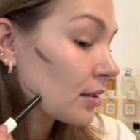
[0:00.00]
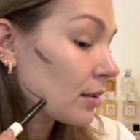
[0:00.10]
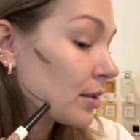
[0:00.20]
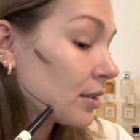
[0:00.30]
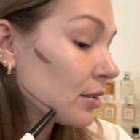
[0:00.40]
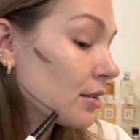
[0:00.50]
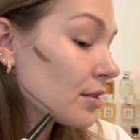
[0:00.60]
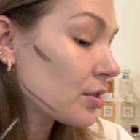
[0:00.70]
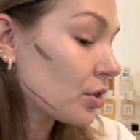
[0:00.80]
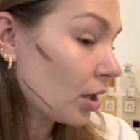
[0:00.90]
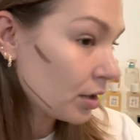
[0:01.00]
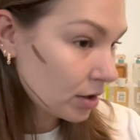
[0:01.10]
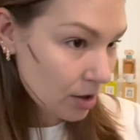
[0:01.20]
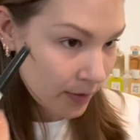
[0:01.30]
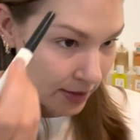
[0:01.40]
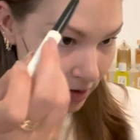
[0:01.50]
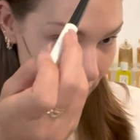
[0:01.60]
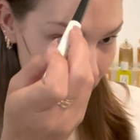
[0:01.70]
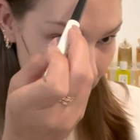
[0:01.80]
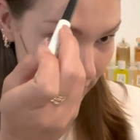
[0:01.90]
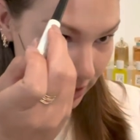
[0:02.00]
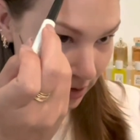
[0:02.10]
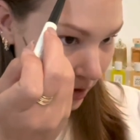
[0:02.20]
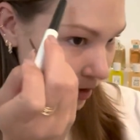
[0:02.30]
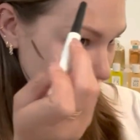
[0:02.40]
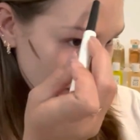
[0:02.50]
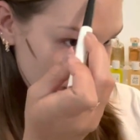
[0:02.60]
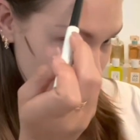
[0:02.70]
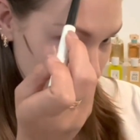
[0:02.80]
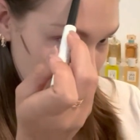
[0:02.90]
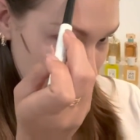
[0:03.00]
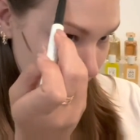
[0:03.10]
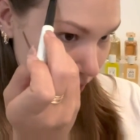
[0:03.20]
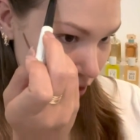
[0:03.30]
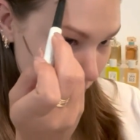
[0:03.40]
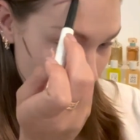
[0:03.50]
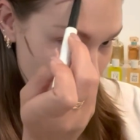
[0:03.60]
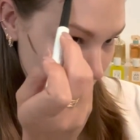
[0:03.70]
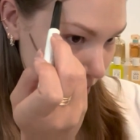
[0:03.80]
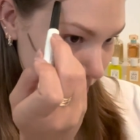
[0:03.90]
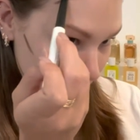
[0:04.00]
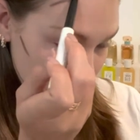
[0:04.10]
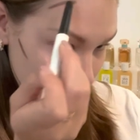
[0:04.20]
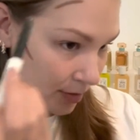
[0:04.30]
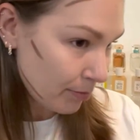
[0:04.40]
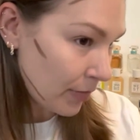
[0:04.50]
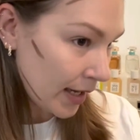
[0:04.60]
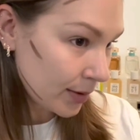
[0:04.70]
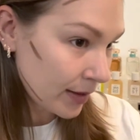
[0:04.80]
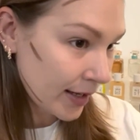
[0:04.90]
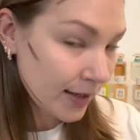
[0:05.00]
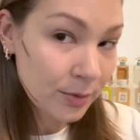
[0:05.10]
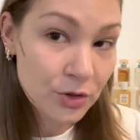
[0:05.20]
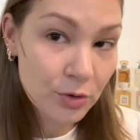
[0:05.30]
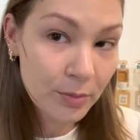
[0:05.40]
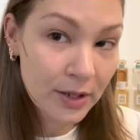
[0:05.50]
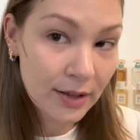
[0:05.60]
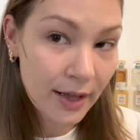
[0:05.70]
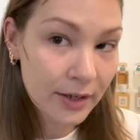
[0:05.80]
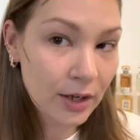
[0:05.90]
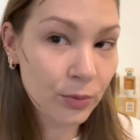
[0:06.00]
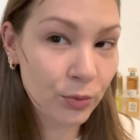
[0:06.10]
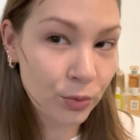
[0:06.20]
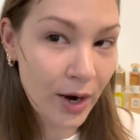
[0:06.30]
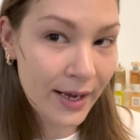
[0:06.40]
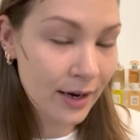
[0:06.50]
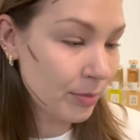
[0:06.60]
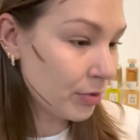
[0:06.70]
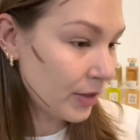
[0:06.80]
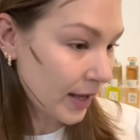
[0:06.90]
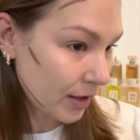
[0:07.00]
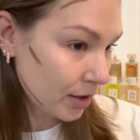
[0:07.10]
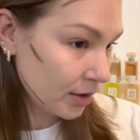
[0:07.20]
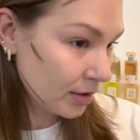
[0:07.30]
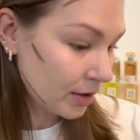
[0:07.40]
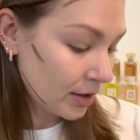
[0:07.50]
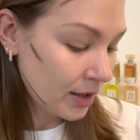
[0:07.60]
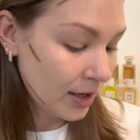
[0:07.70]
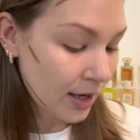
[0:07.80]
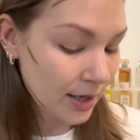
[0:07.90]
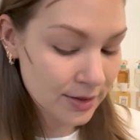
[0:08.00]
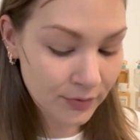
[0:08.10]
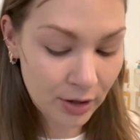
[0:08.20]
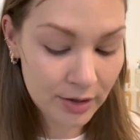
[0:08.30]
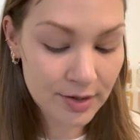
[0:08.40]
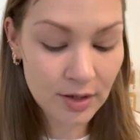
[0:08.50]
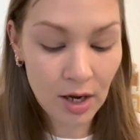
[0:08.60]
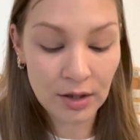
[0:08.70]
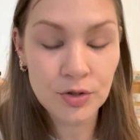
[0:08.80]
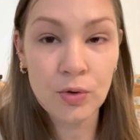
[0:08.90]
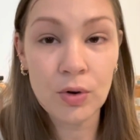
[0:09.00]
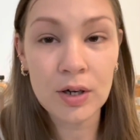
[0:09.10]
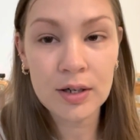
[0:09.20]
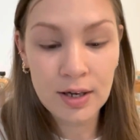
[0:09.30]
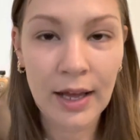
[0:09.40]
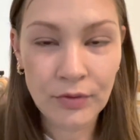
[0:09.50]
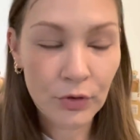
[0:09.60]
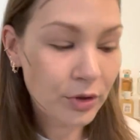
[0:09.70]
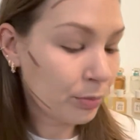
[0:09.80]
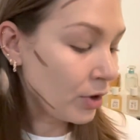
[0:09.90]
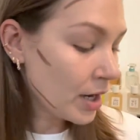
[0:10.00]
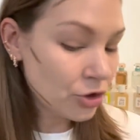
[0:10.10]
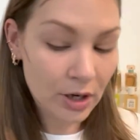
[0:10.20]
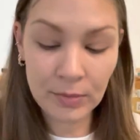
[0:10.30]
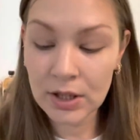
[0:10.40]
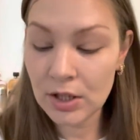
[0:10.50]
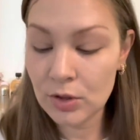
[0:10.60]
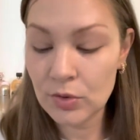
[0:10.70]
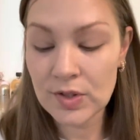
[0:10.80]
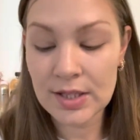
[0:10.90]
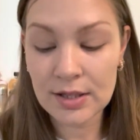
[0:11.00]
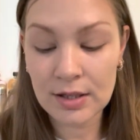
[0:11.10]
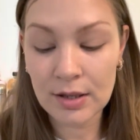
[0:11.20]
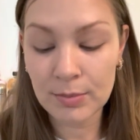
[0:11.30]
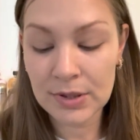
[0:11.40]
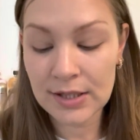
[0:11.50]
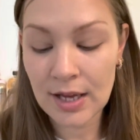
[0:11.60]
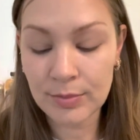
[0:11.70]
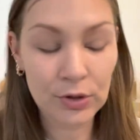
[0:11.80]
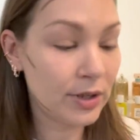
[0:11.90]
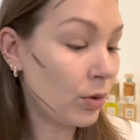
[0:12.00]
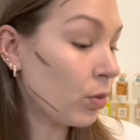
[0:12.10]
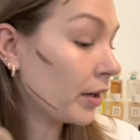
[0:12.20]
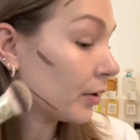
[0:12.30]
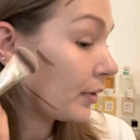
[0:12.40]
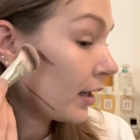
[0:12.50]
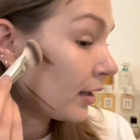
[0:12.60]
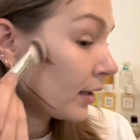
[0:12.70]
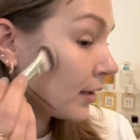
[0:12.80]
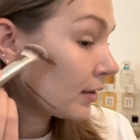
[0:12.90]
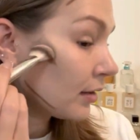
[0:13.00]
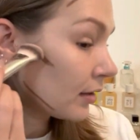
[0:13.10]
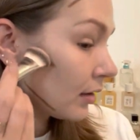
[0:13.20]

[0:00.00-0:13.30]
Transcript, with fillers: I mean, it looks dark going on, and I'm gonna kind of do more my way, which would be like right up there as far as contour. And for the brush, I'm gonna use the BK Beauty 109.